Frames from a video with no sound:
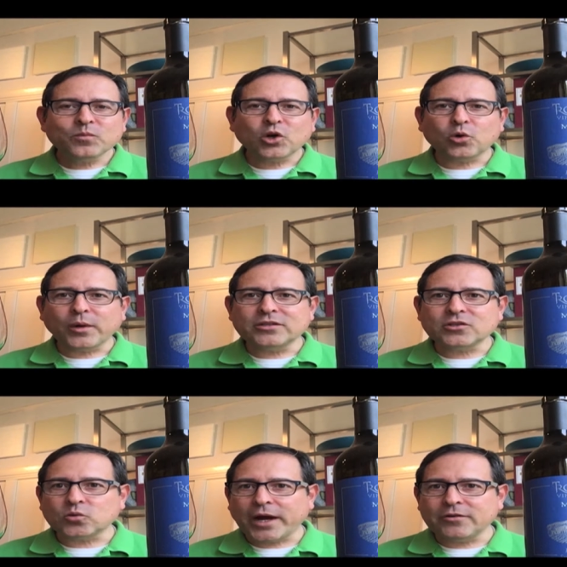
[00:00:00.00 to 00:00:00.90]
or race
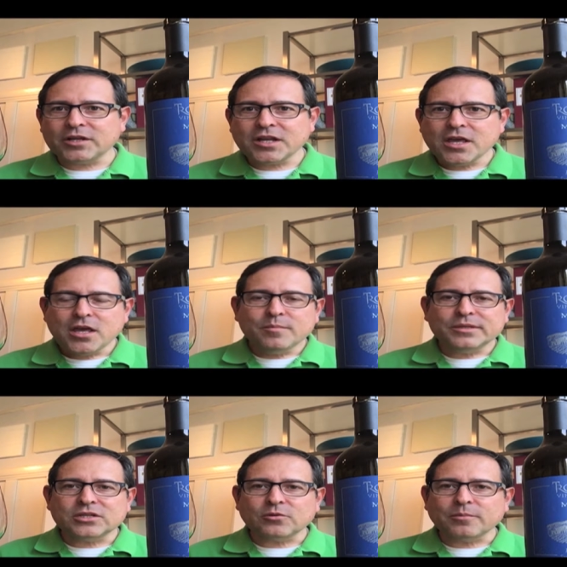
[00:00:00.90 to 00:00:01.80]
around it,
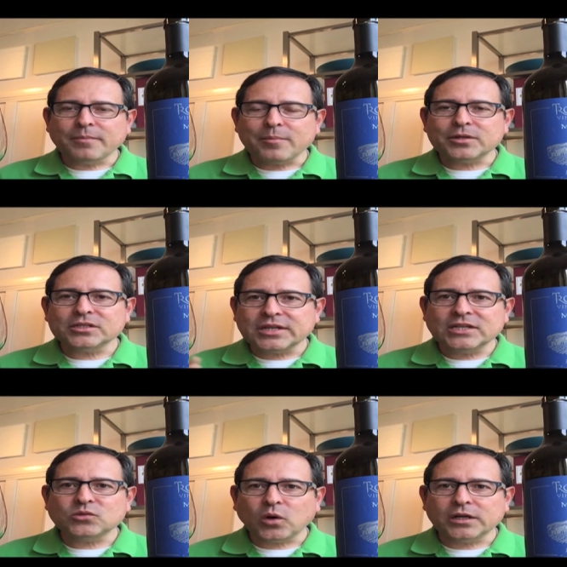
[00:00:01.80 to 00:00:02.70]
but to remember to
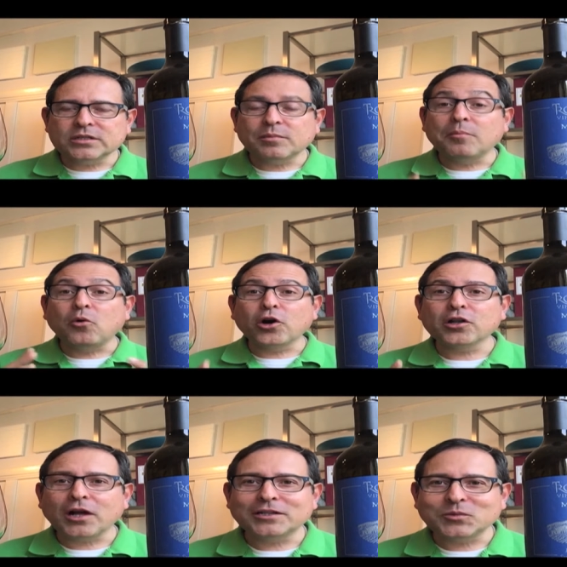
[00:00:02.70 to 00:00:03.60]
taste wines,
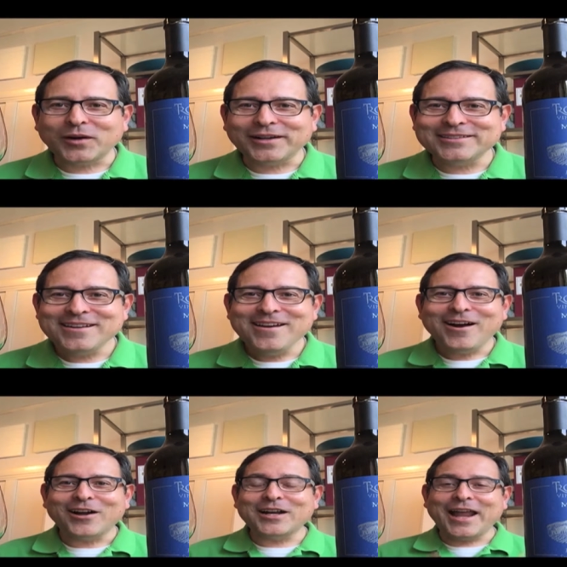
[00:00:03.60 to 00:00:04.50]
memorialize wines
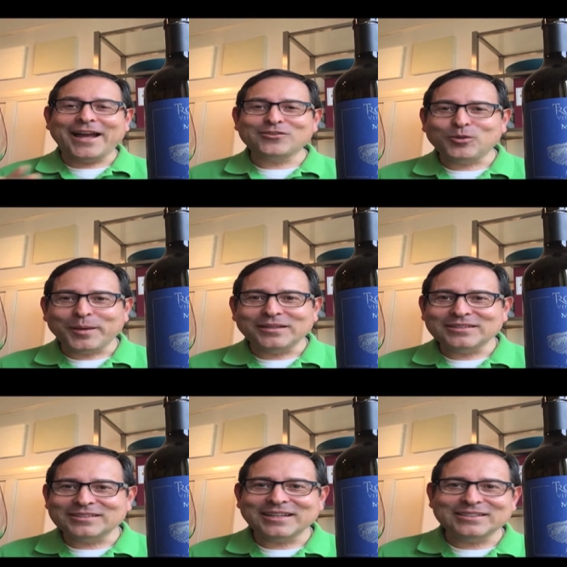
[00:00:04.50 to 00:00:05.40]
on an annual
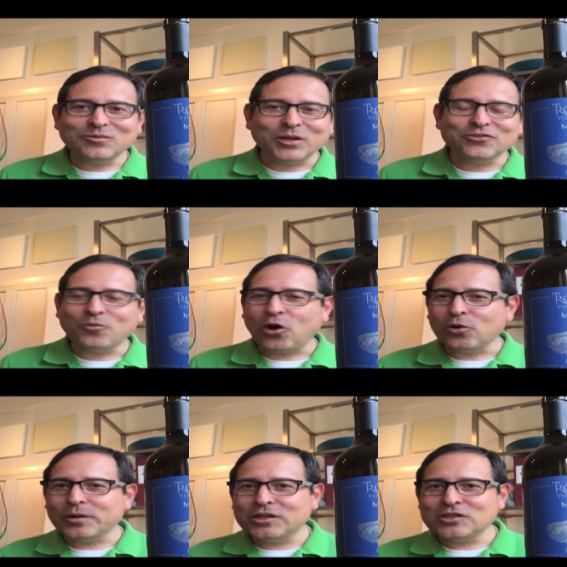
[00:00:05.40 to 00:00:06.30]
basis, tasting wines from all
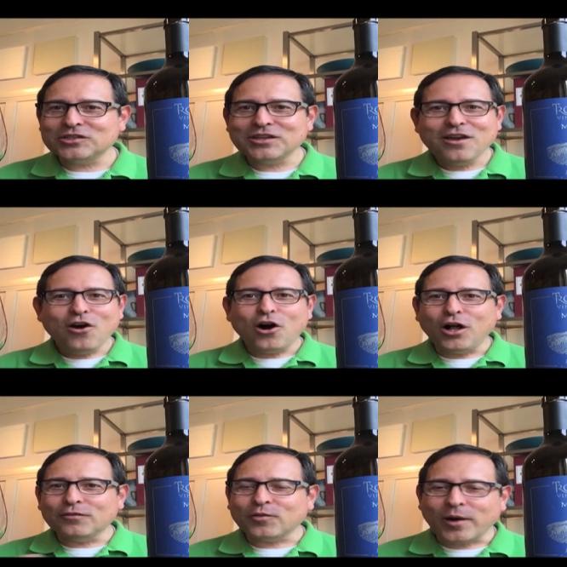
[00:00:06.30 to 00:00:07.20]
regions,
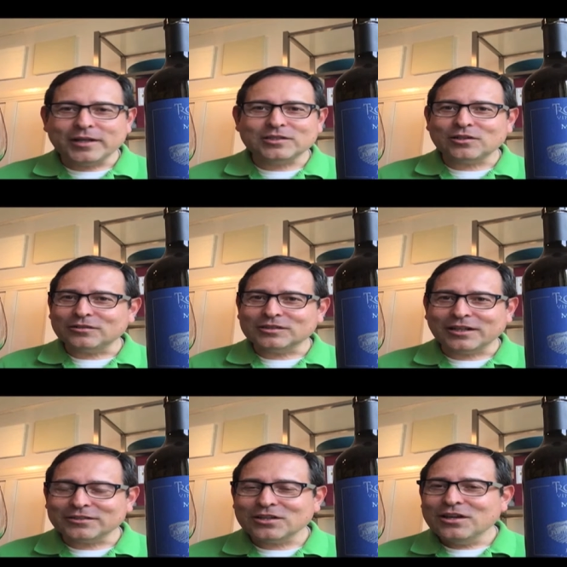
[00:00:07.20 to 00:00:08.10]
all varieties, and all styles.